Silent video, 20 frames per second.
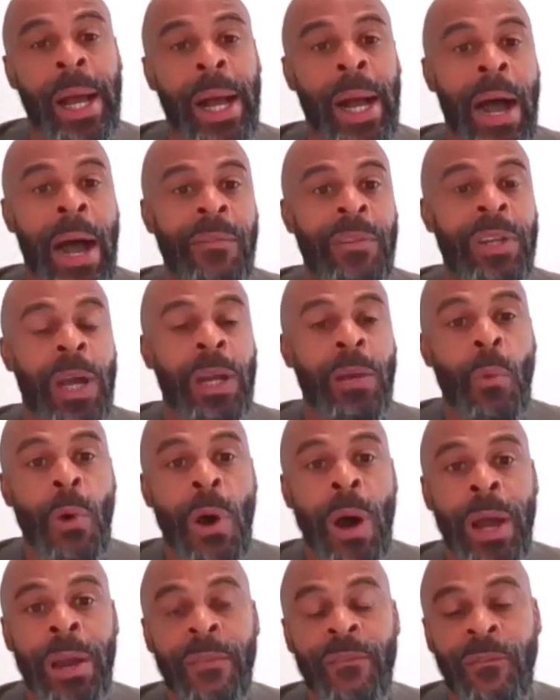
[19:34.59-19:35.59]
Uh, I've done
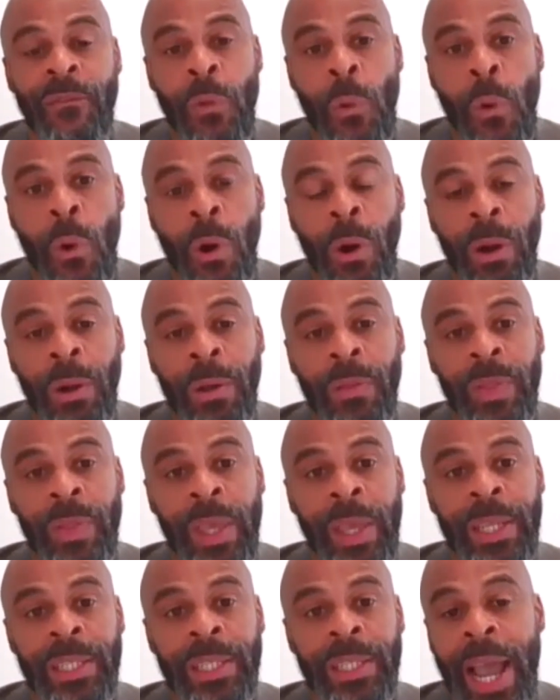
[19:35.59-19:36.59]
one for
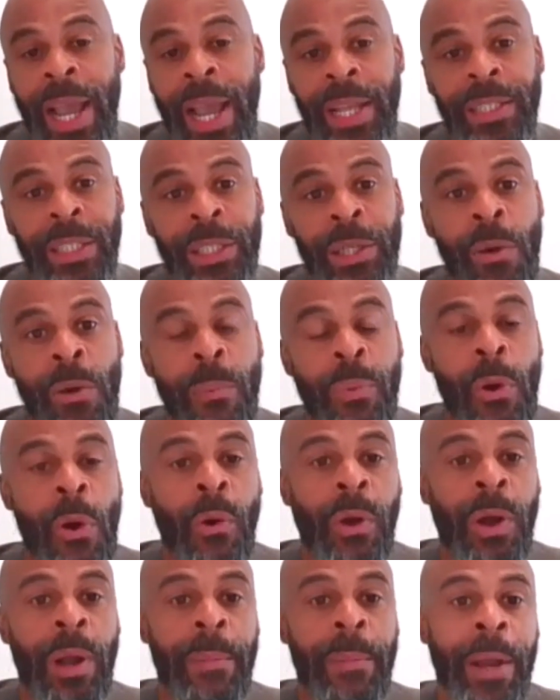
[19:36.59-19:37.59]
the Jack and Jill
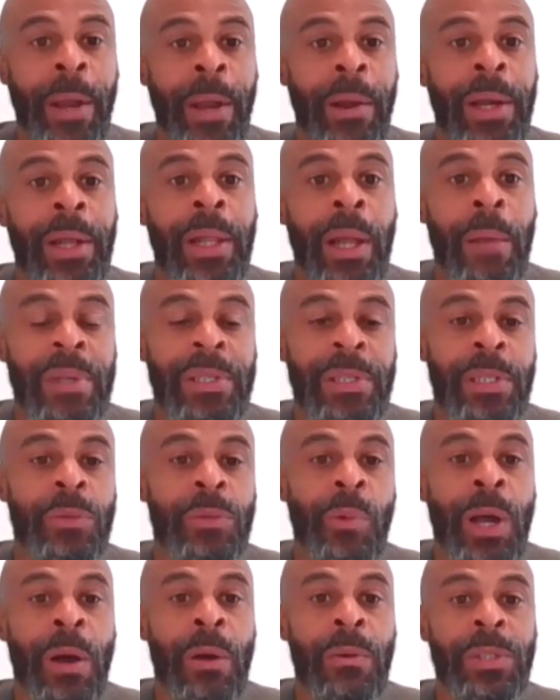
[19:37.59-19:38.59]
program here in Columbus
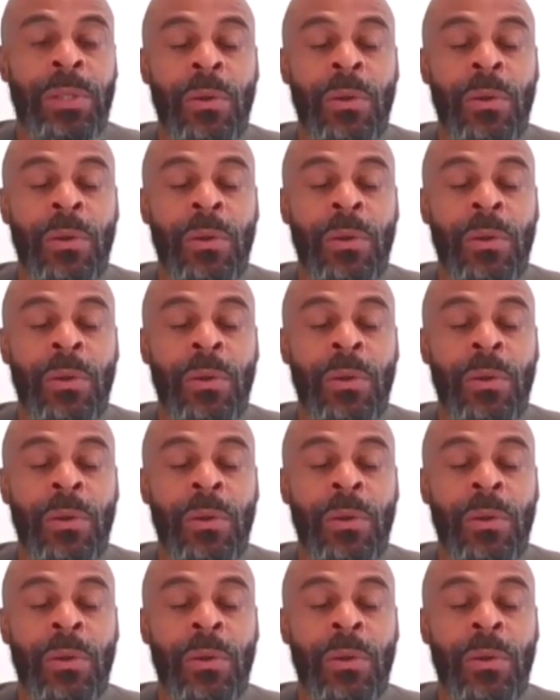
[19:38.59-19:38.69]
as well.